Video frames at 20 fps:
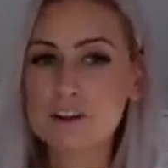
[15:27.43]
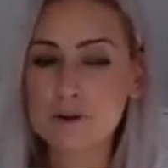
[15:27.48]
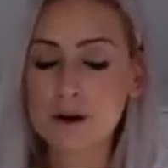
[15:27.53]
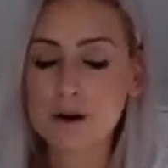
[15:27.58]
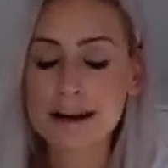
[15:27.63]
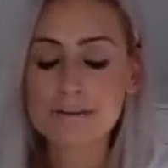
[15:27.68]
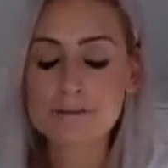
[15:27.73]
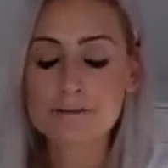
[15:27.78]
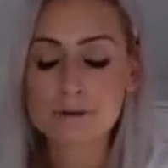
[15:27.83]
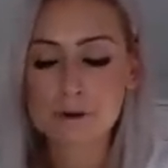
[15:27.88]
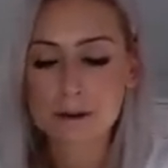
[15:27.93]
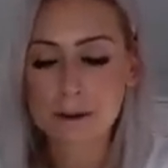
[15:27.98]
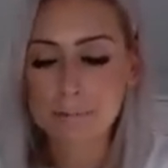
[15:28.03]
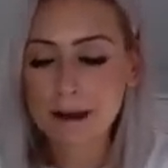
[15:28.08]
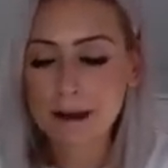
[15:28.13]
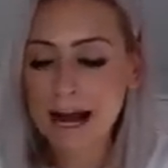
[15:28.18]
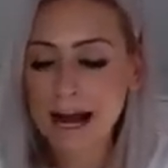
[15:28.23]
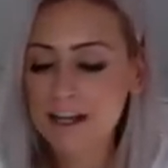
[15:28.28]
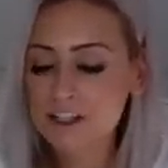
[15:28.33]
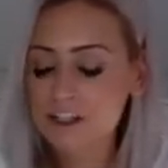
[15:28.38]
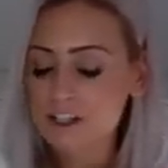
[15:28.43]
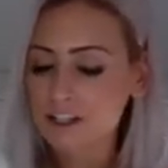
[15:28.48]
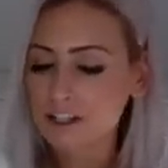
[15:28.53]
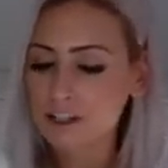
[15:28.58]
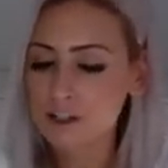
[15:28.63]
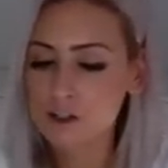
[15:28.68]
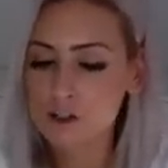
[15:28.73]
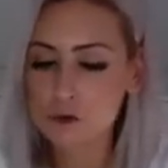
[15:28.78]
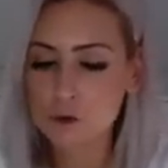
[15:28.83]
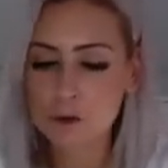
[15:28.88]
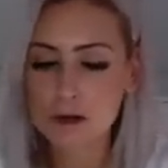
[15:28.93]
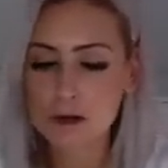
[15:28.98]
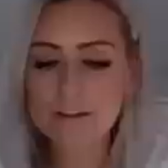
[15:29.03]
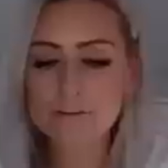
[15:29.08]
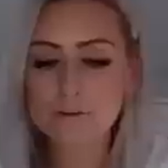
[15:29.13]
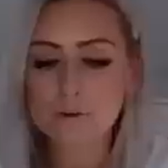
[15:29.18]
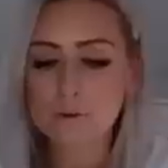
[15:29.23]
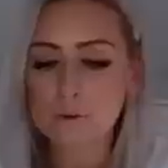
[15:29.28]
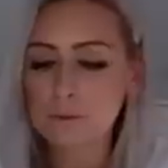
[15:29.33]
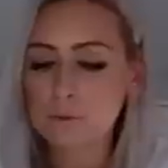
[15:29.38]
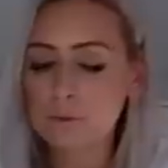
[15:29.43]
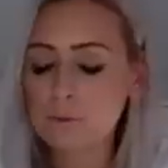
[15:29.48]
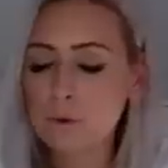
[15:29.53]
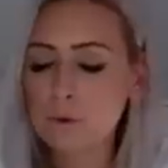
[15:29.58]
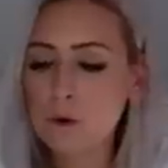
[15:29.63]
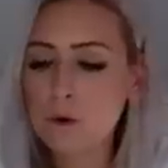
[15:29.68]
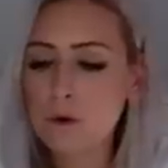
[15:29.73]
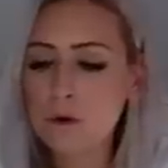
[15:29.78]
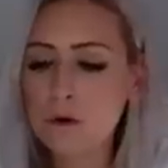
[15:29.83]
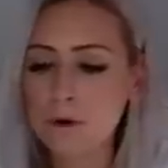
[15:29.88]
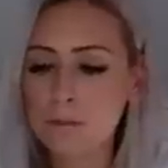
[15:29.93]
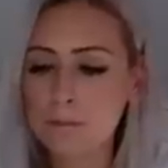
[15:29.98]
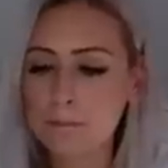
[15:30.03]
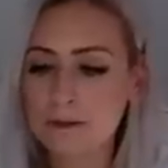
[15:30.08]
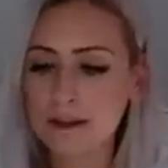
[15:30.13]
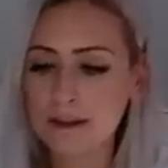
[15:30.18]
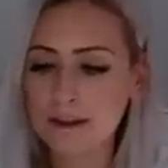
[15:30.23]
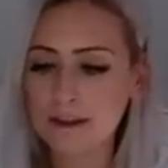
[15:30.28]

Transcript: grateful, compassionate, joyful, warm,